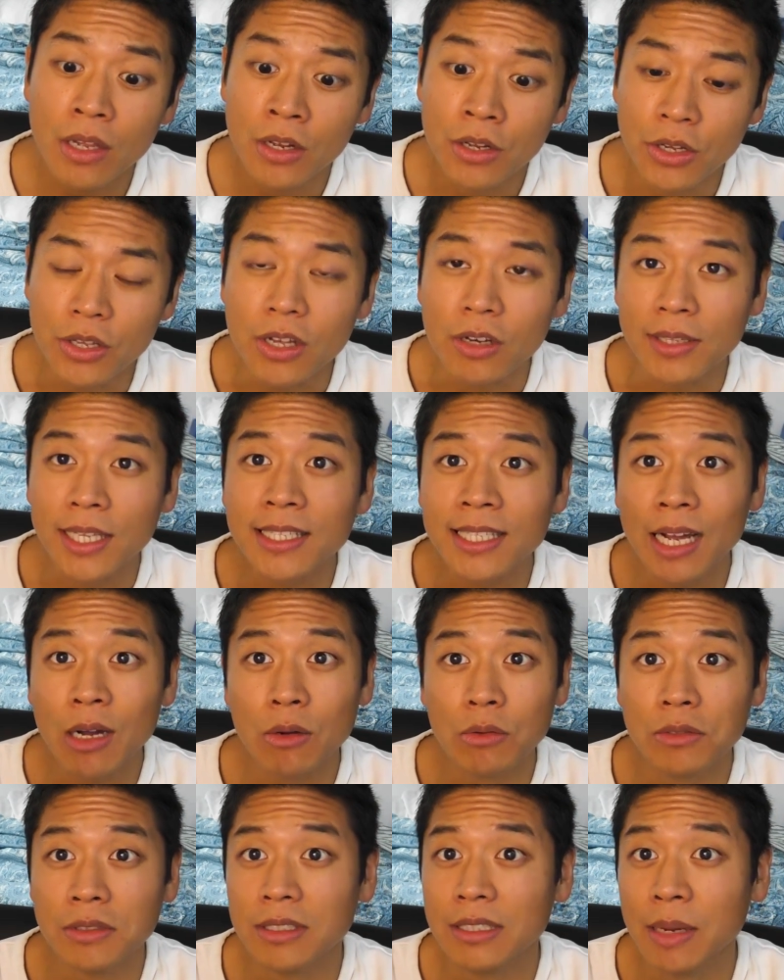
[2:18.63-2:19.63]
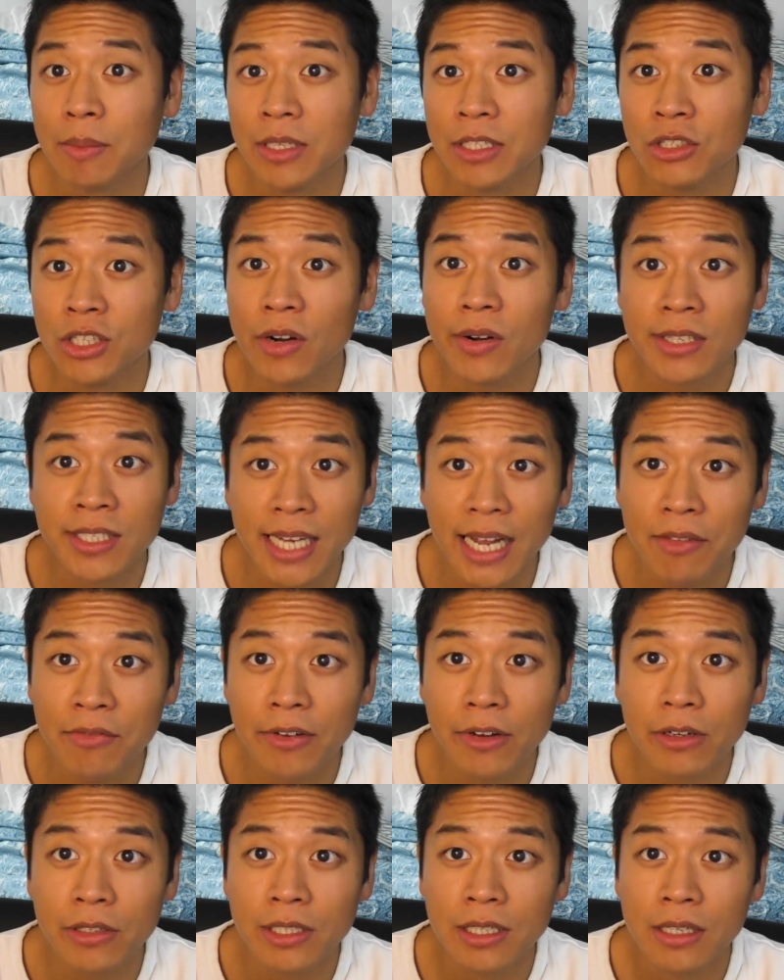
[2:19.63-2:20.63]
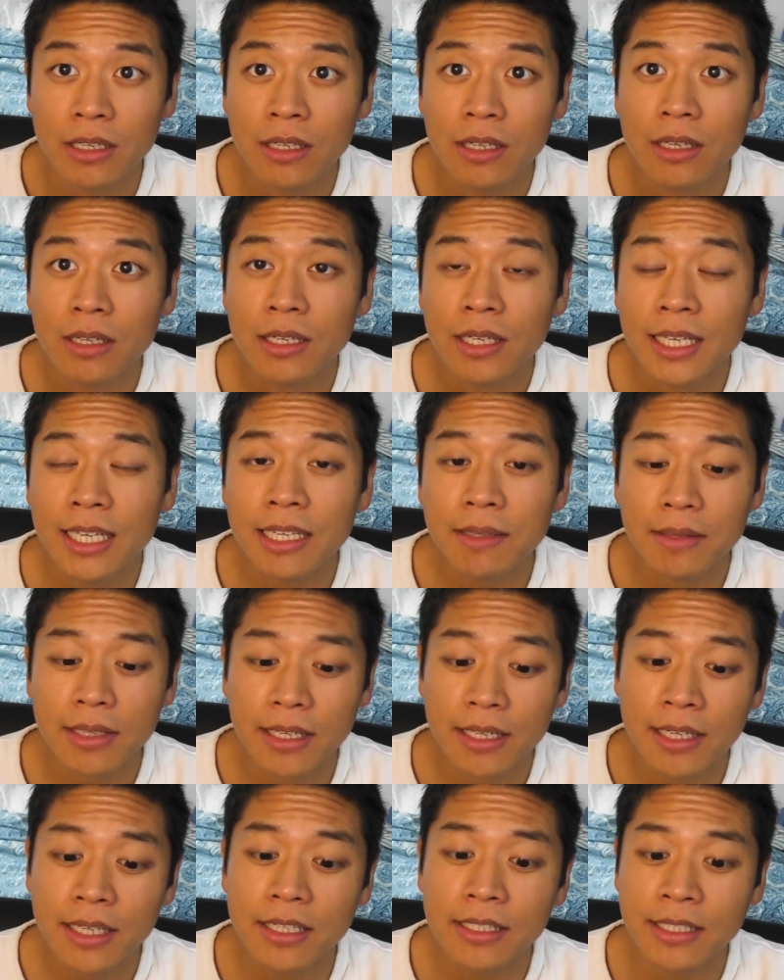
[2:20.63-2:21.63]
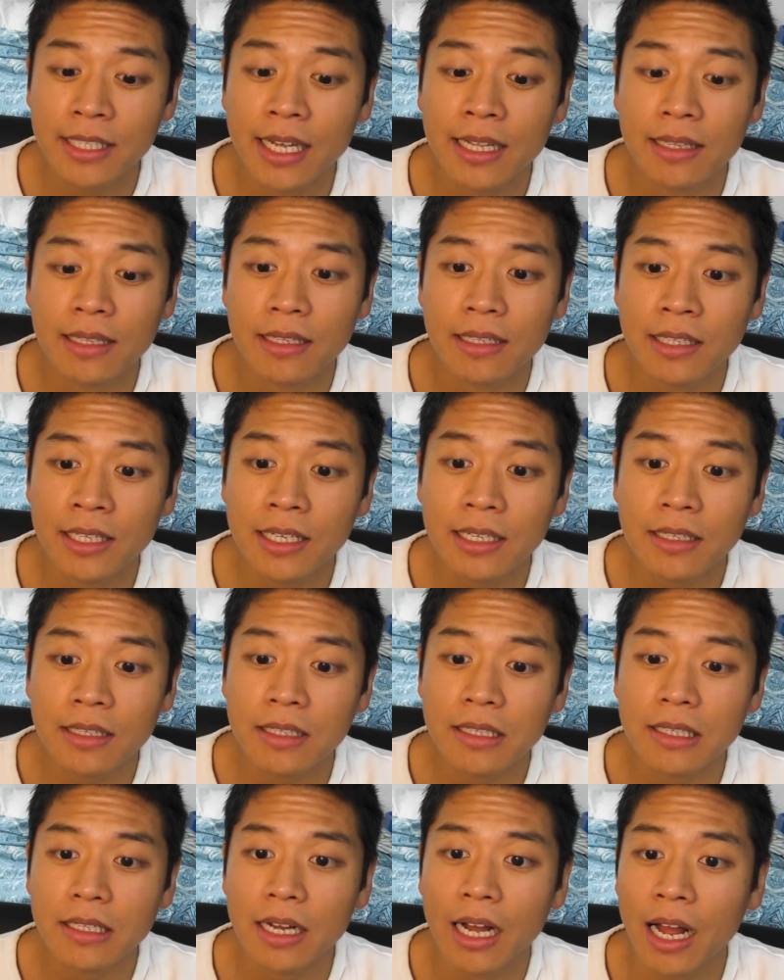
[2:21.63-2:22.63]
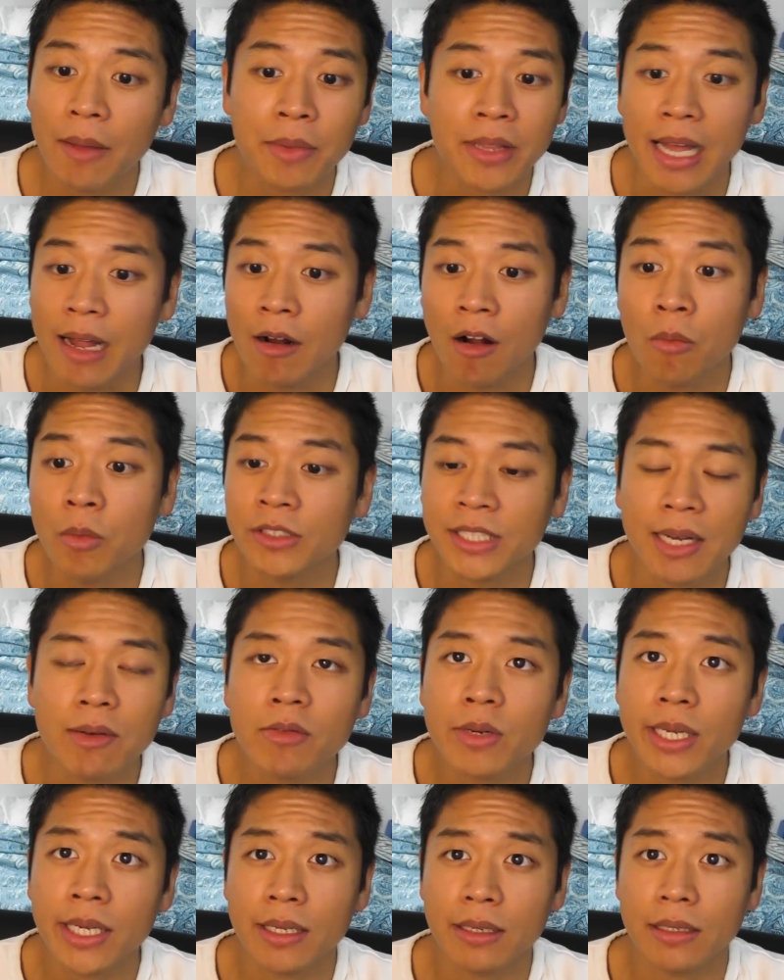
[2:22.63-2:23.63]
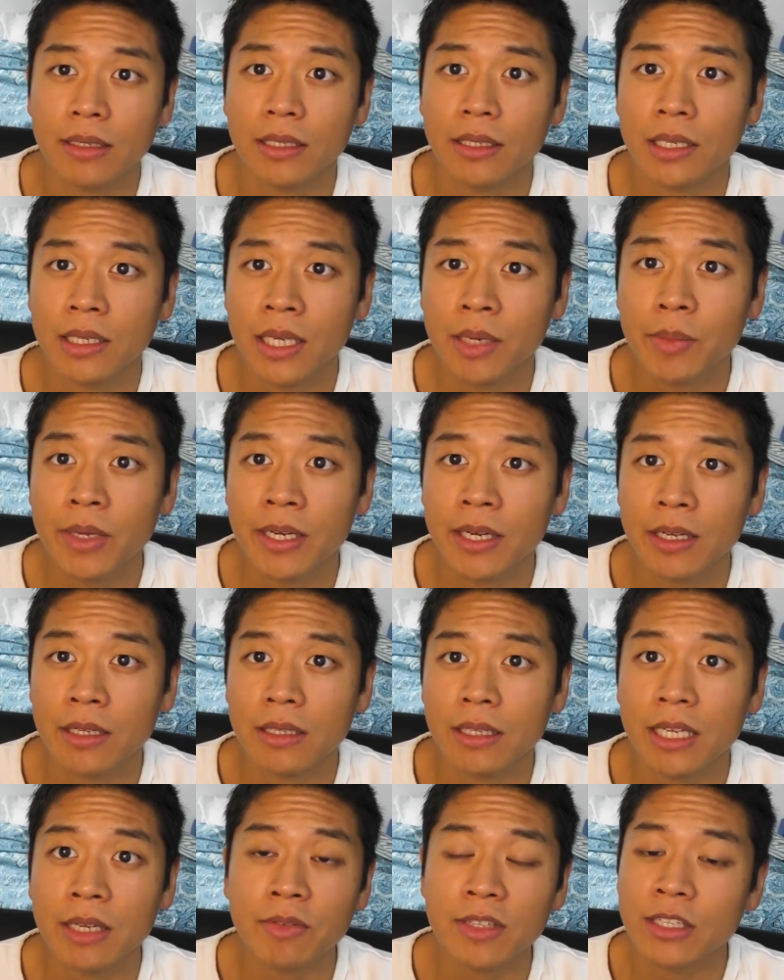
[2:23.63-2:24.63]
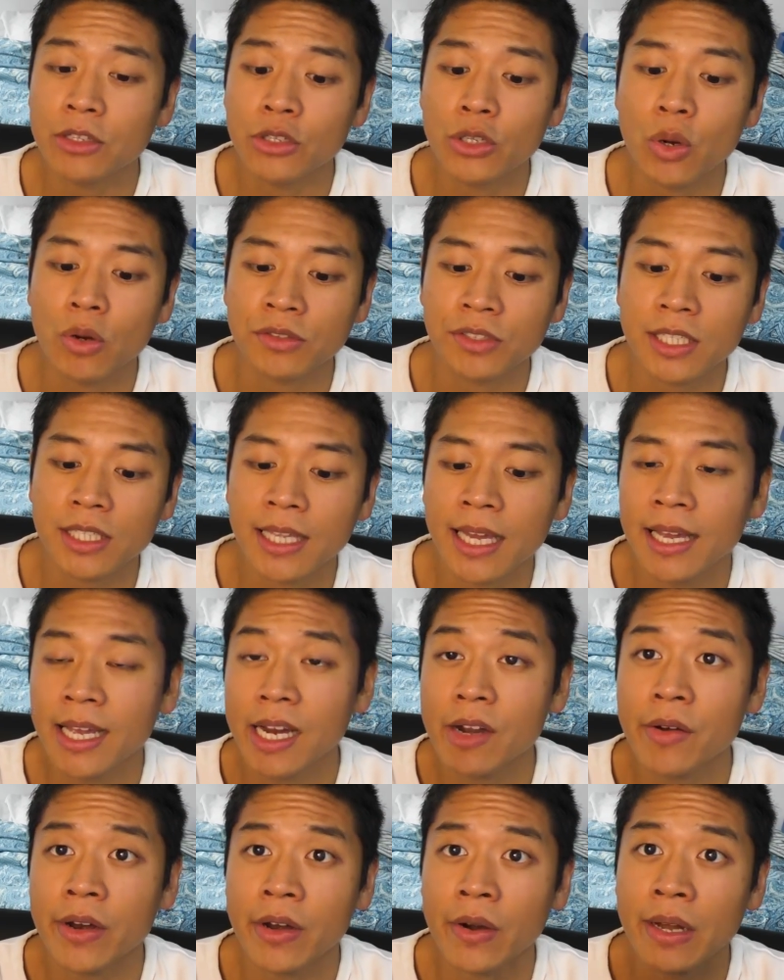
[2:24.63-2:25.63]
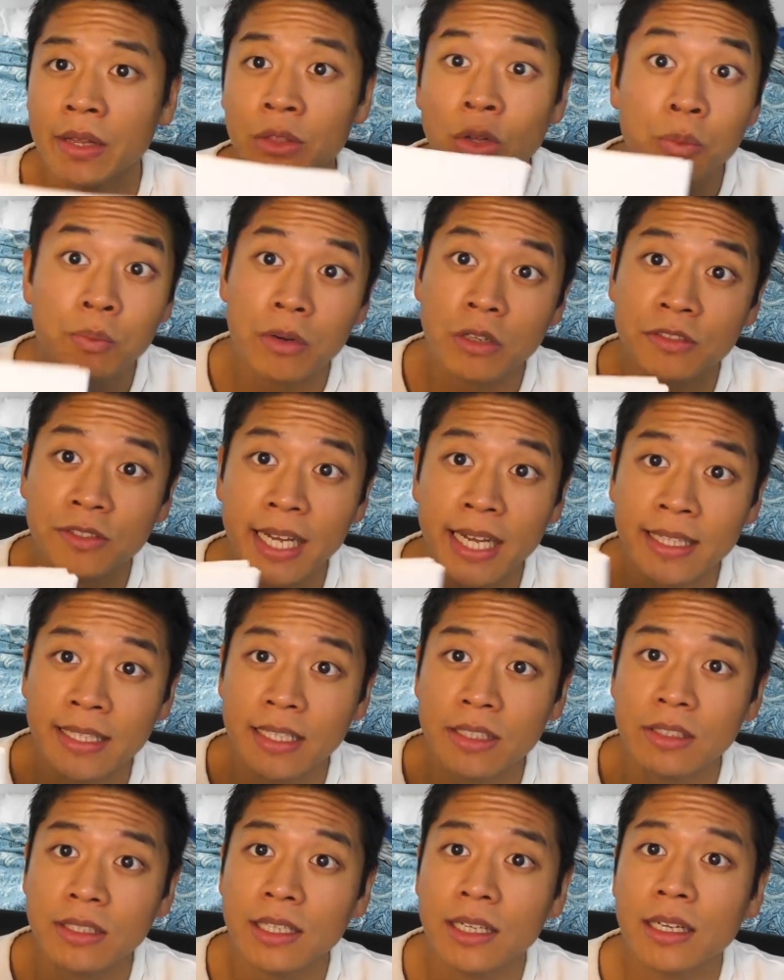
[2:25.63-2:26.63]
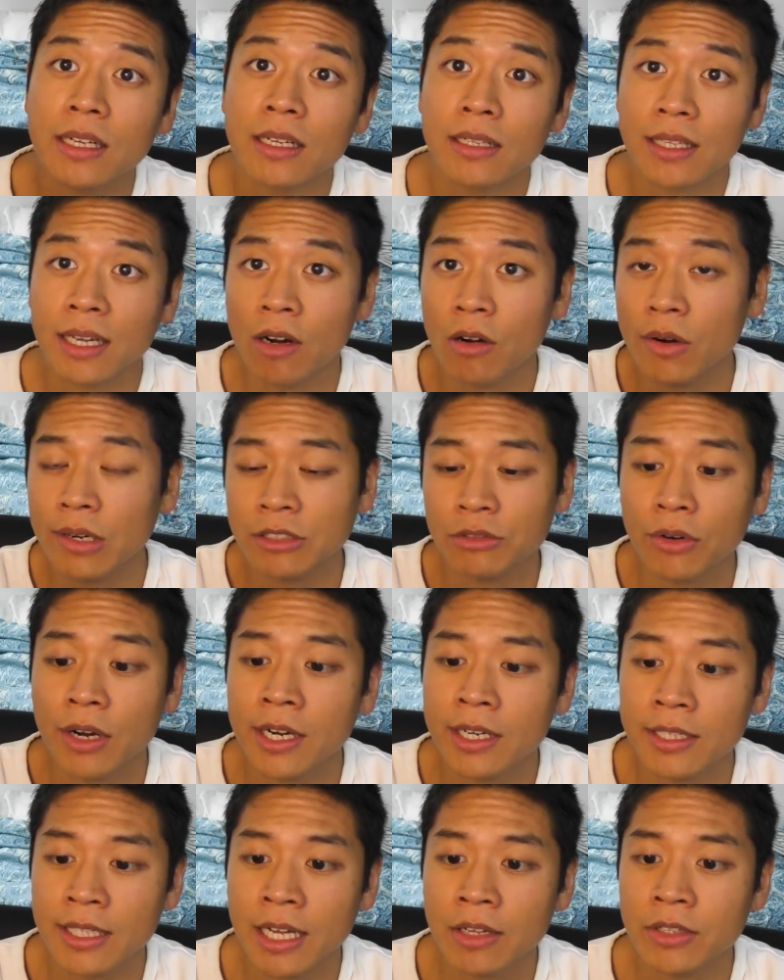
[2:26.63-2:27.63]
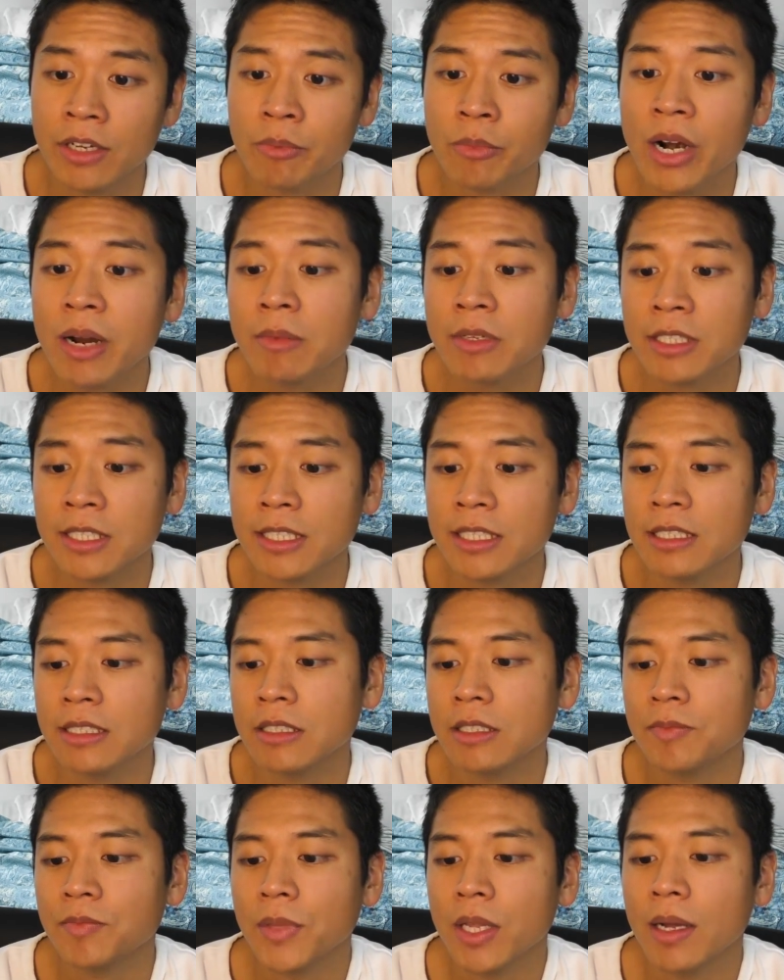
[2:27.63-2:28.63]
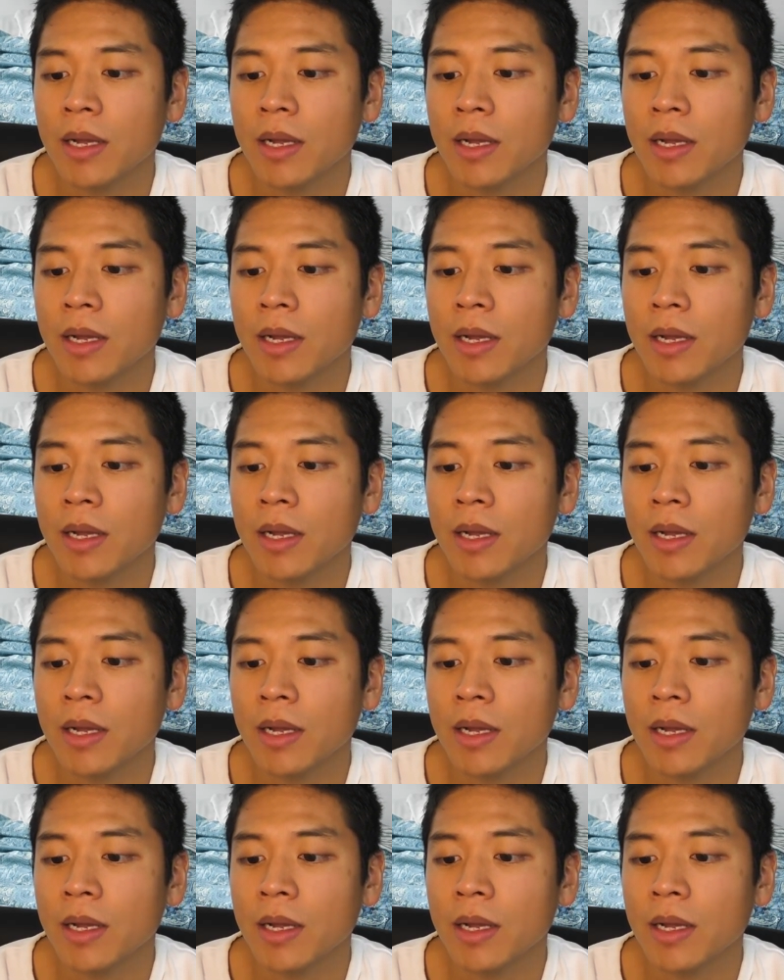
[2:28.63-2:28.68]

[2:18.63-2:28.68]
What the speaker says: you know, that's how, I mean, Jerry Seinfeld, he said almost every comedian, even in New York City, they carry around notebooks like this. They're always writing down their premises.